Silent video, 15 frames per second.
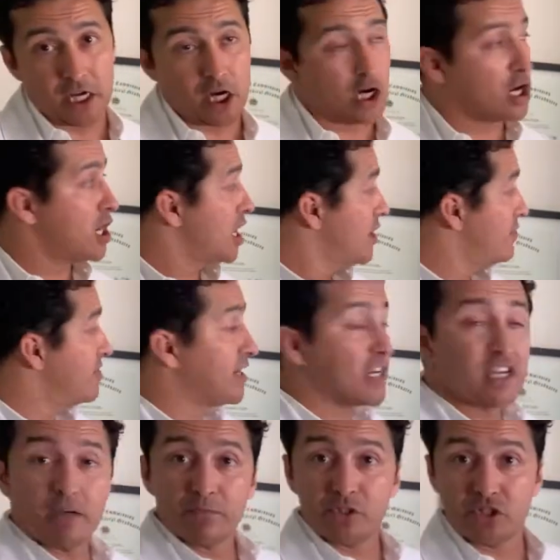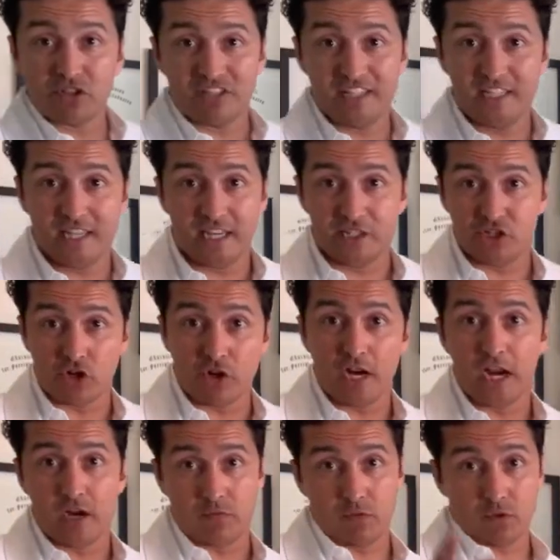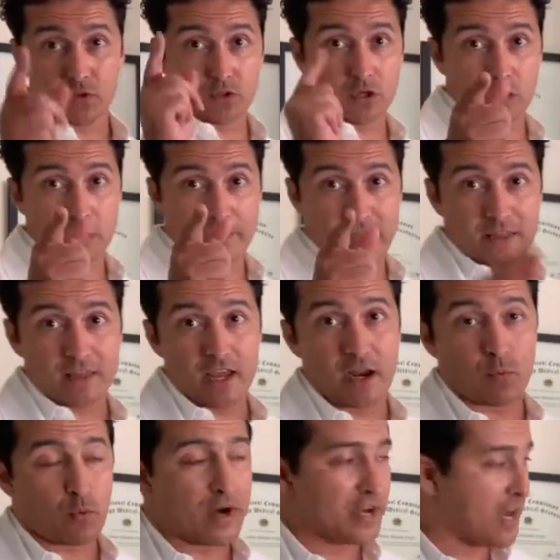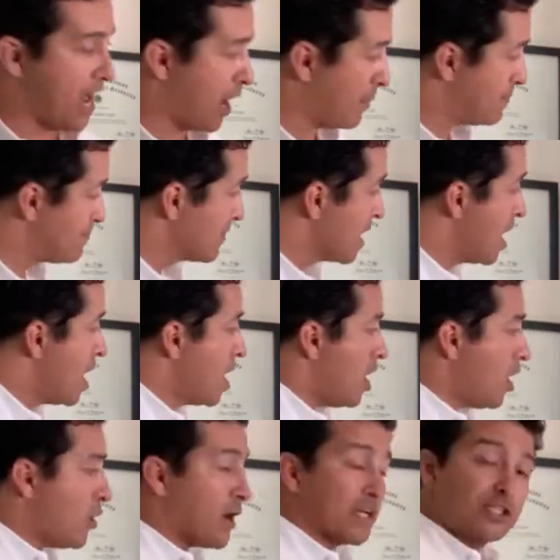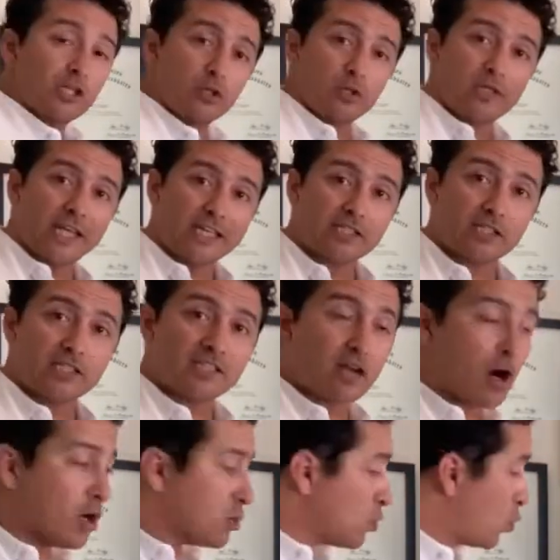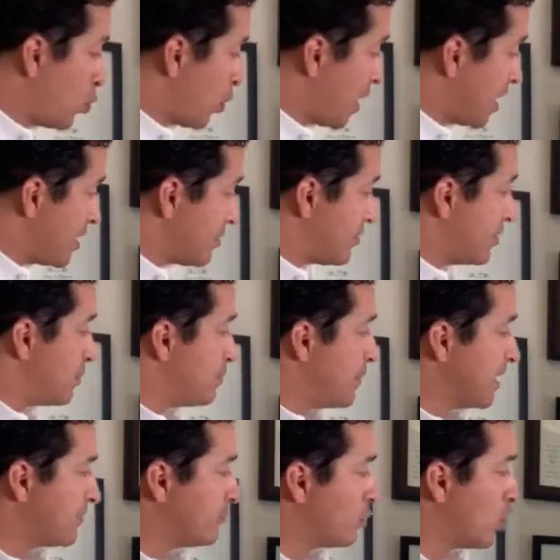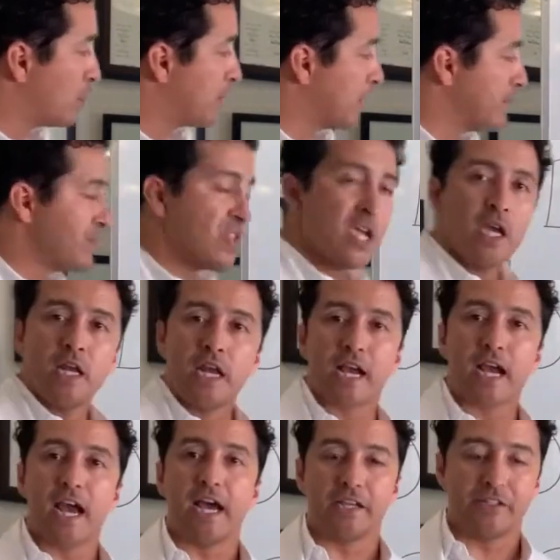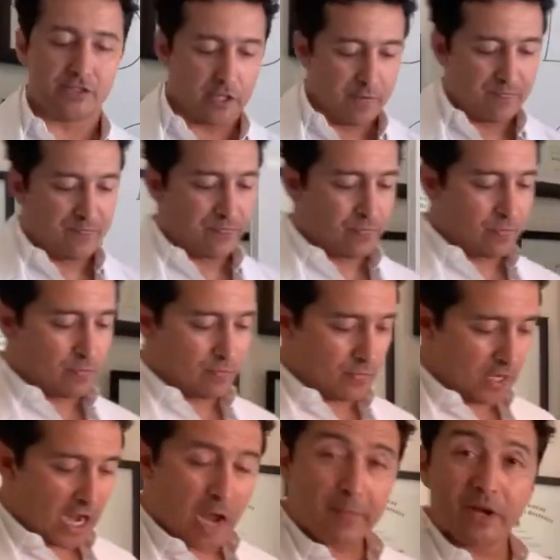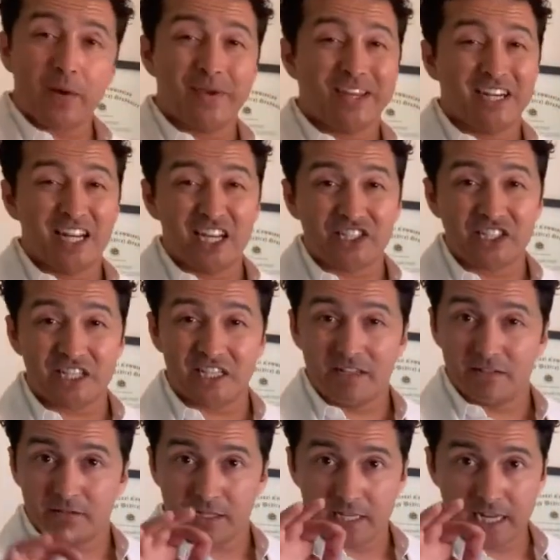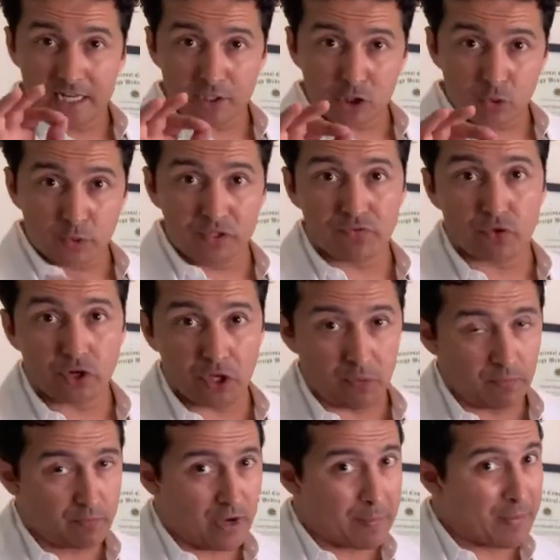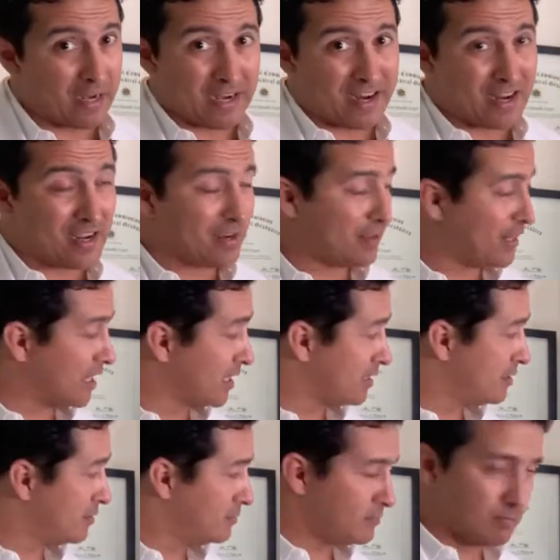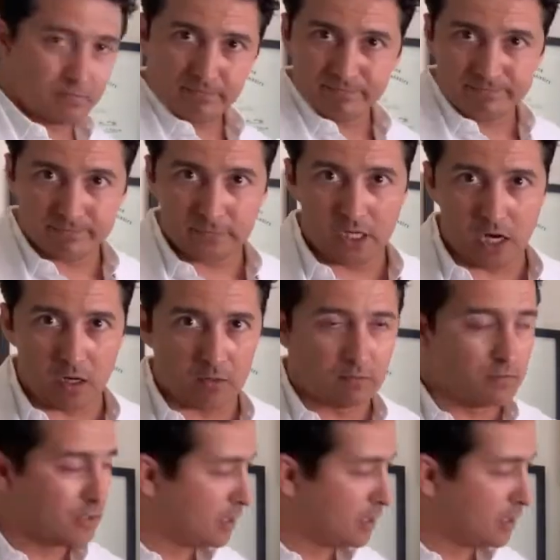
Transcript: here when it comes to cancer. And we'll talk about that right now. All right, so let's start with metformin. Now, guys, I'm going to make it easy and sweet for you. I'm not gonna like, you know,